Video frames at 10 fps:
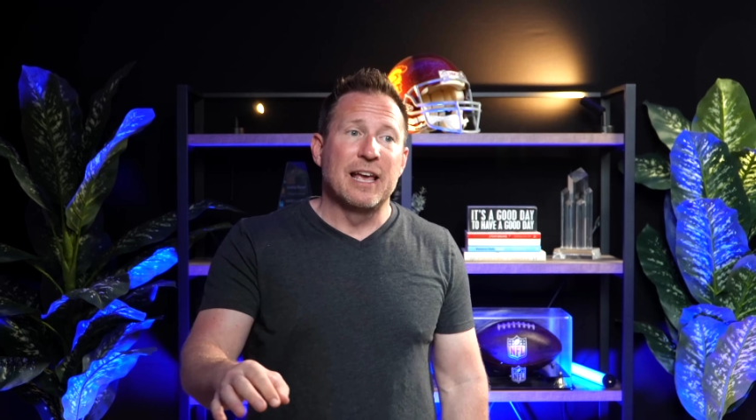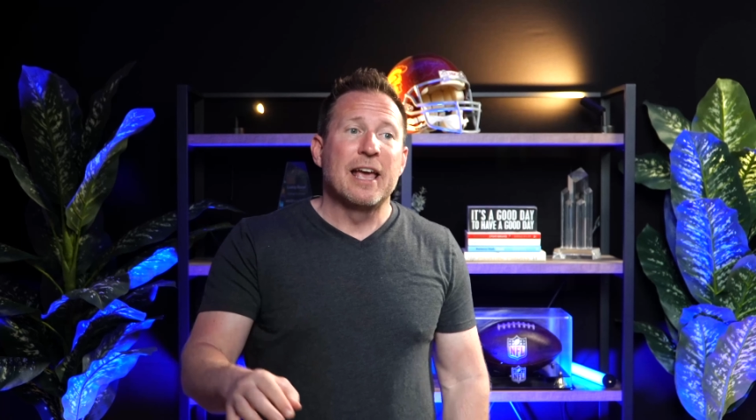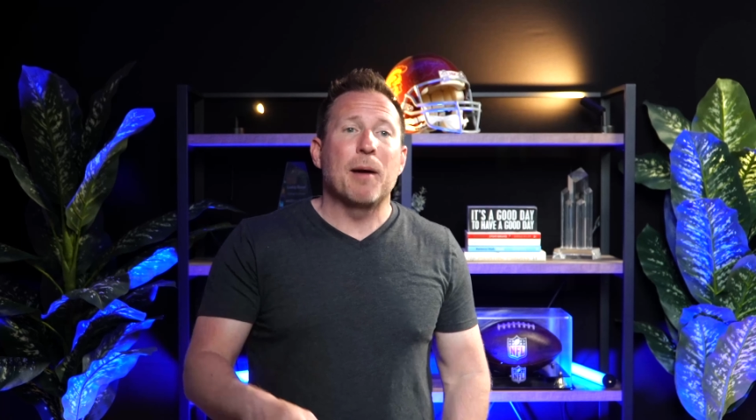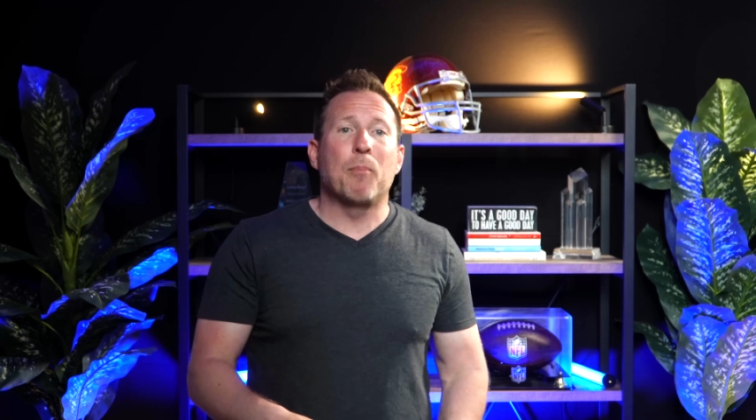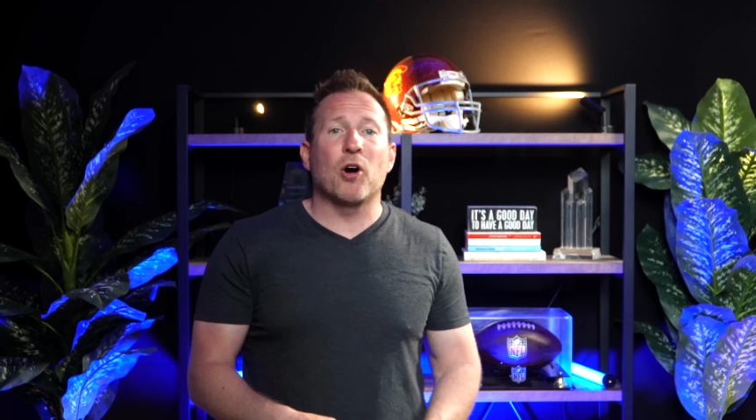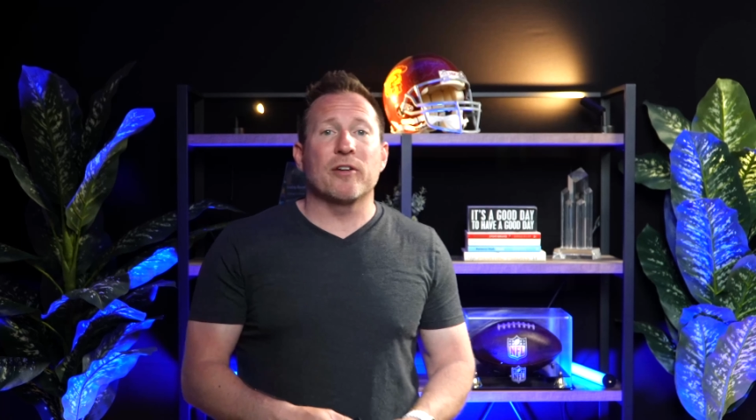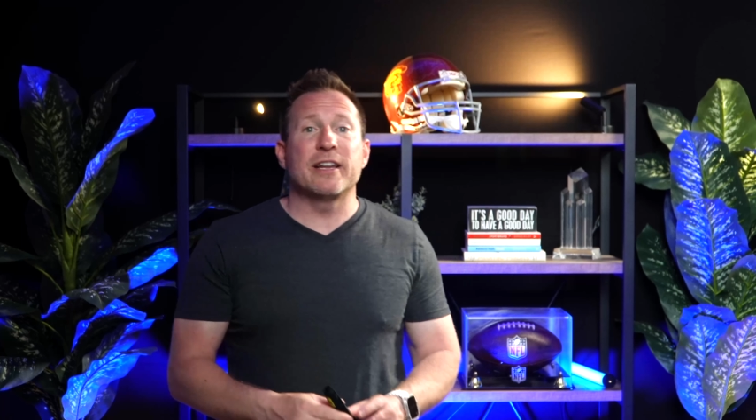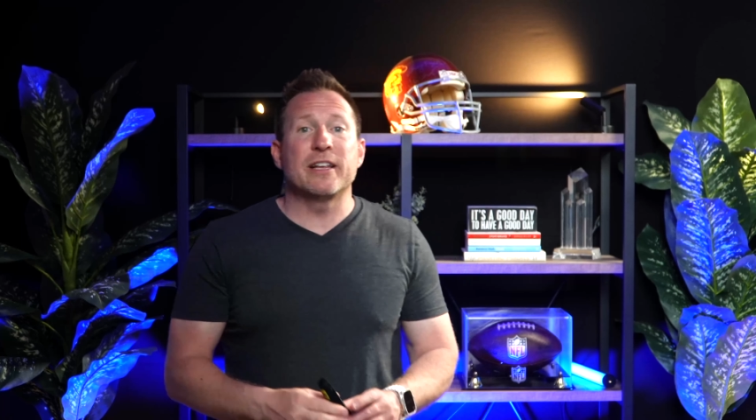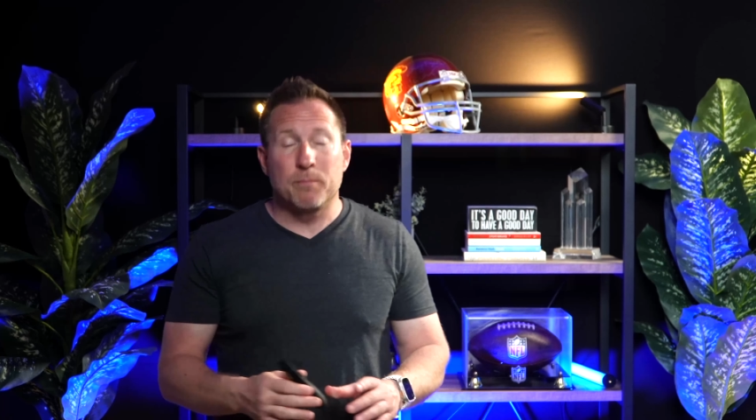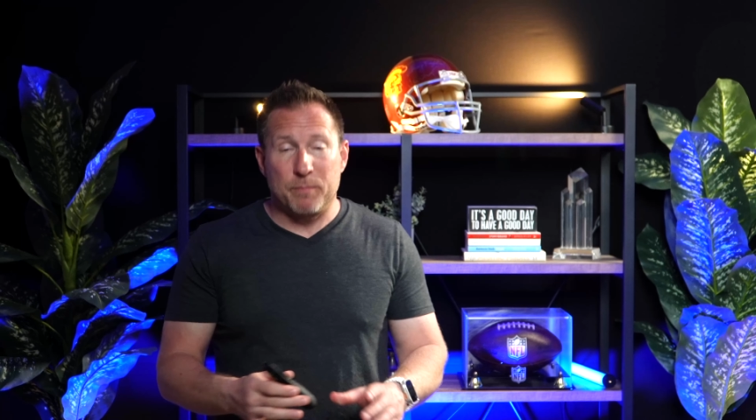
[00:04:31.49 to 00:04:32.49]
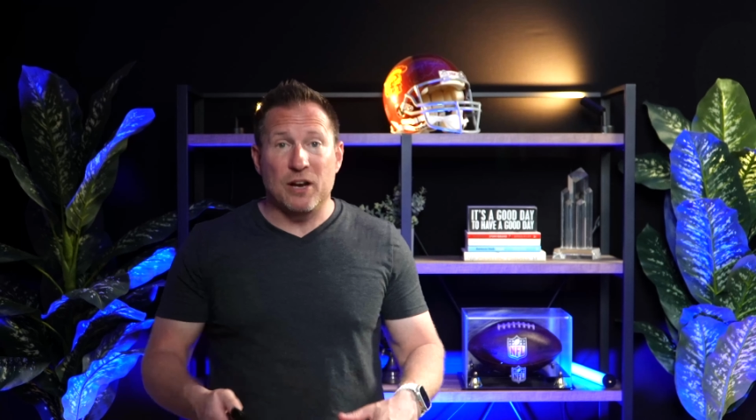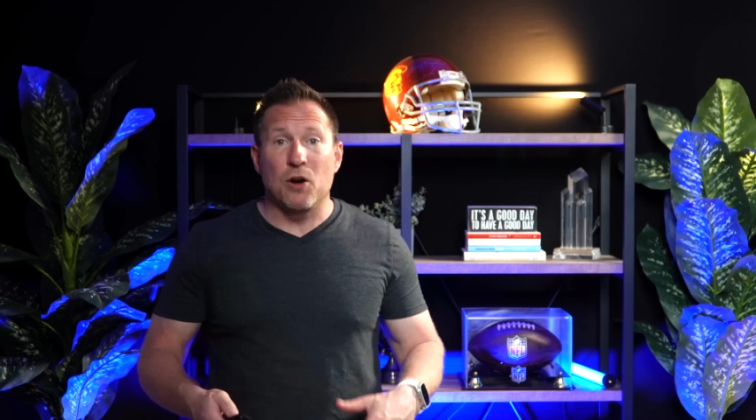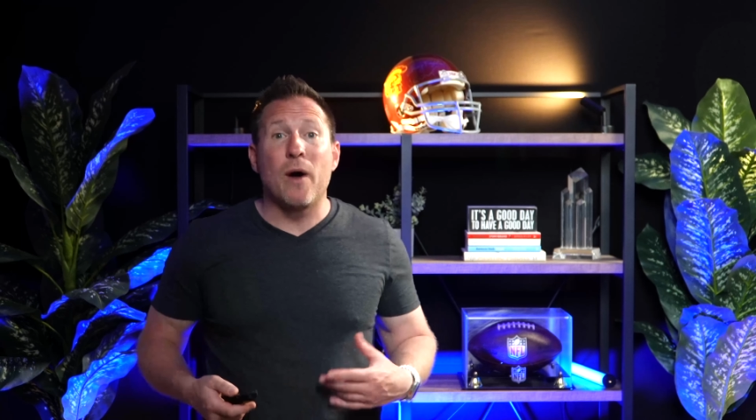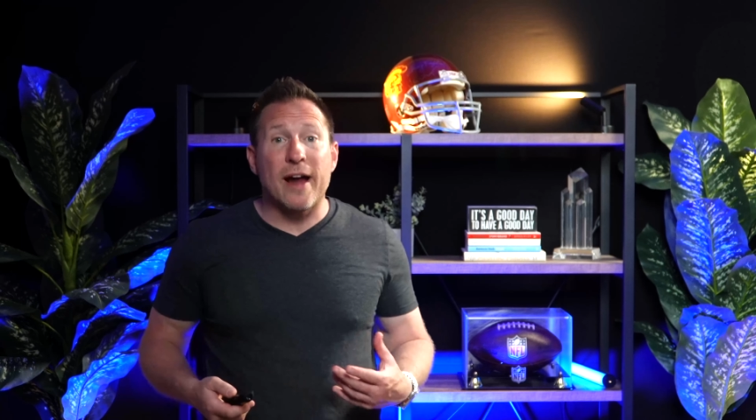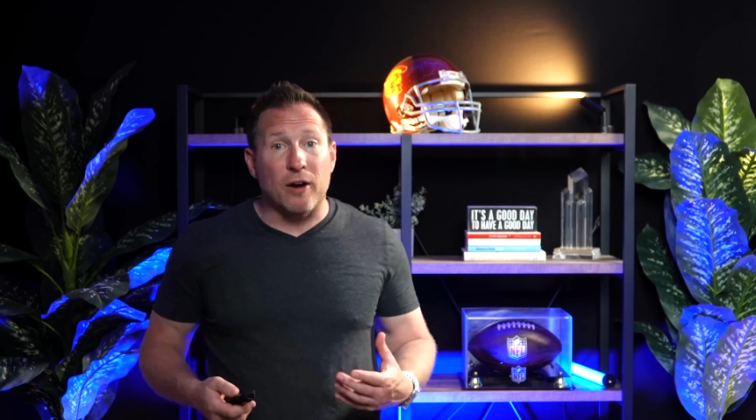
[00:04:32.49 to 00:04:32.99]
And part of it is being
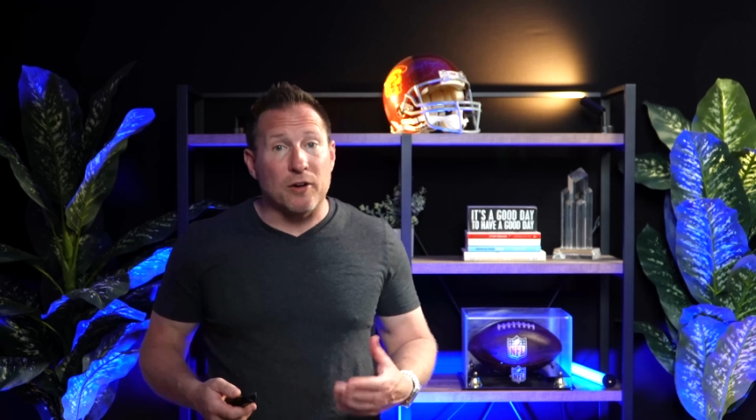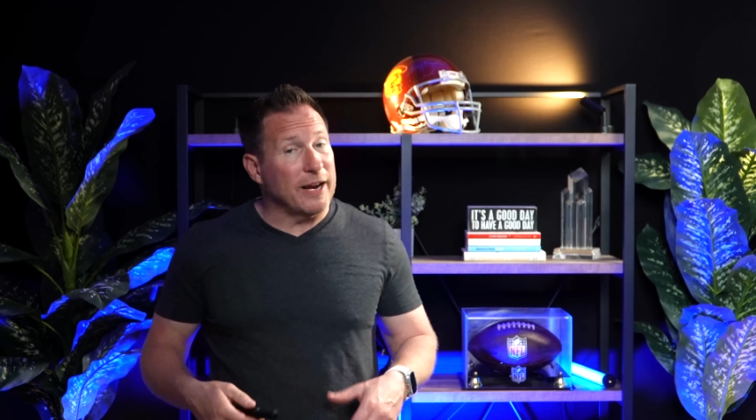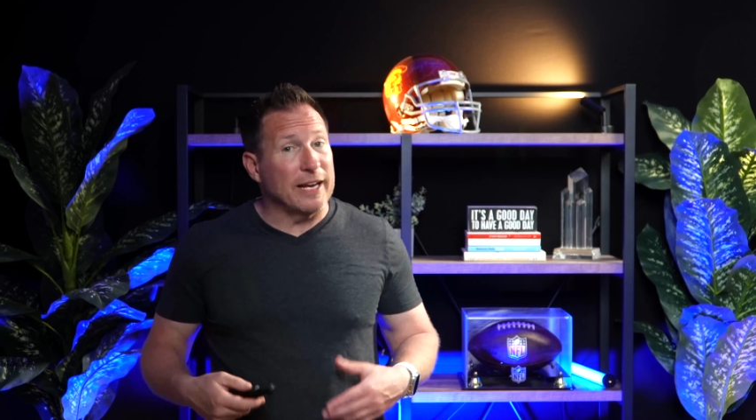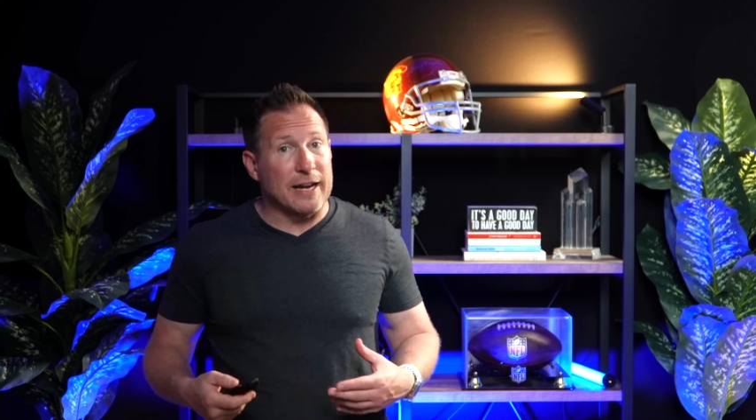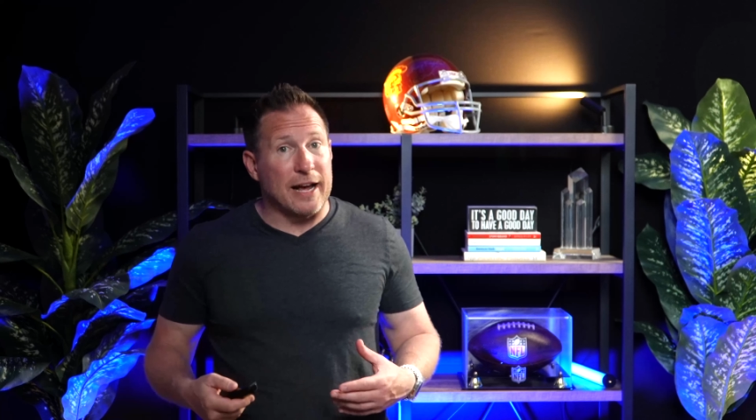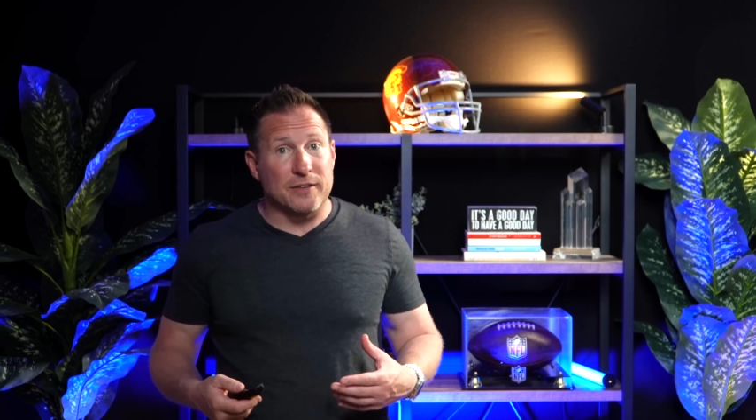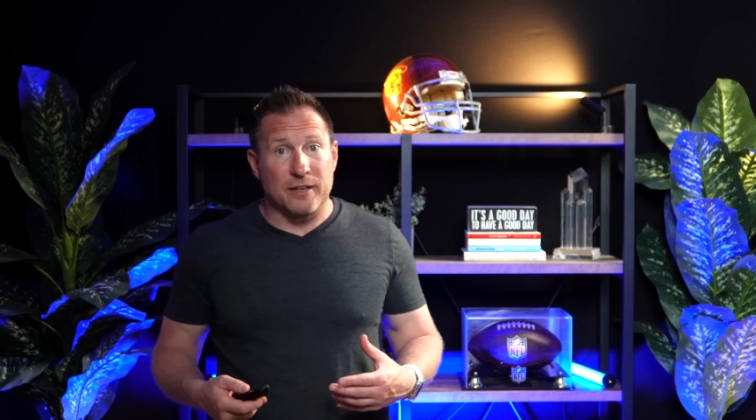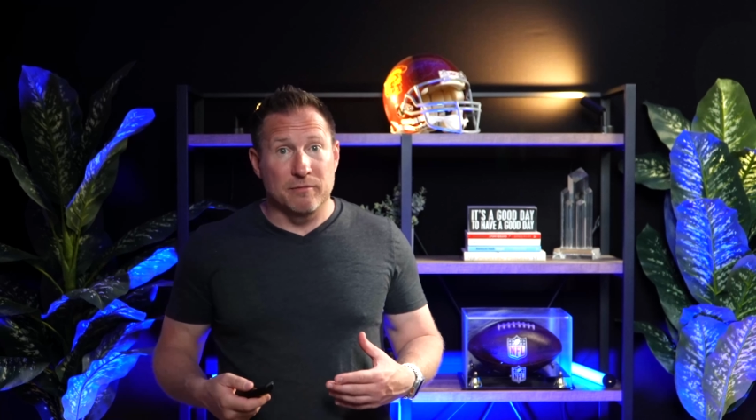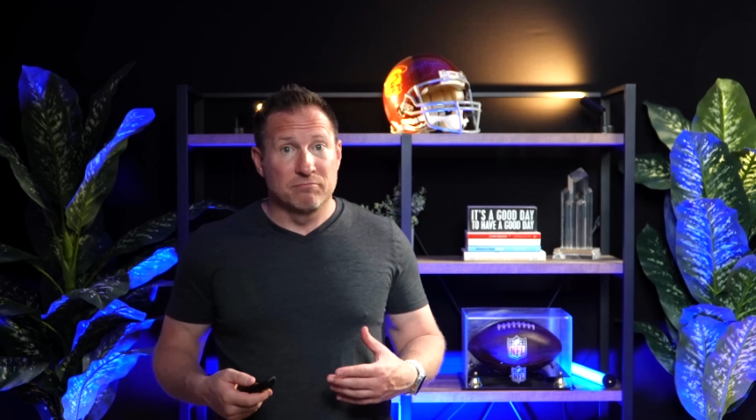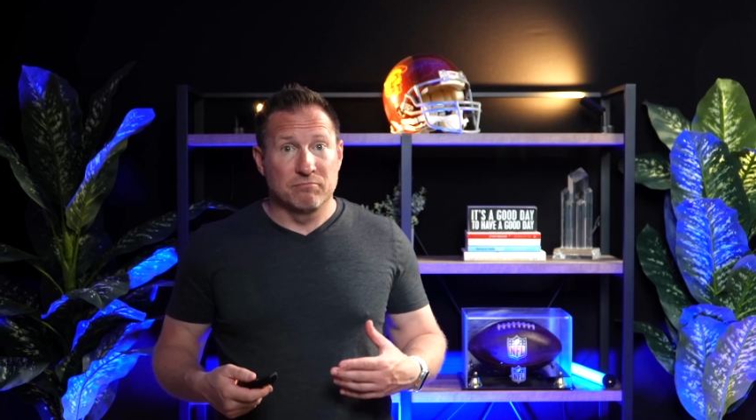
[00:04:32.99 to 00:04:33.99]
aware and recognizing